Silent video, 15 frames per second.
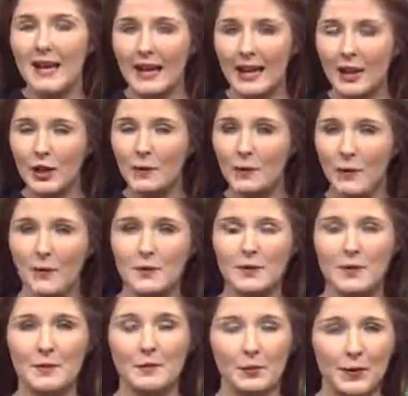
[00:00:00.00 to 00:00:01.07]
and could pose
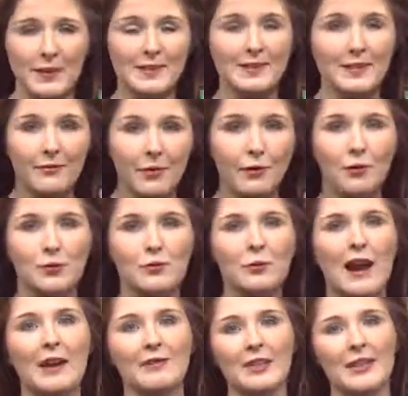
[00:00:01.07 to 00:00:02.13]
some pretty difficult
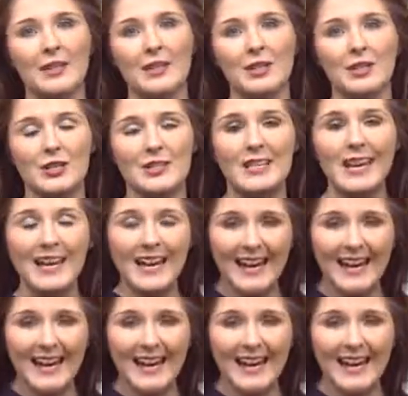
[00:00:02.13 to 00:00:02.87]
traveling conditions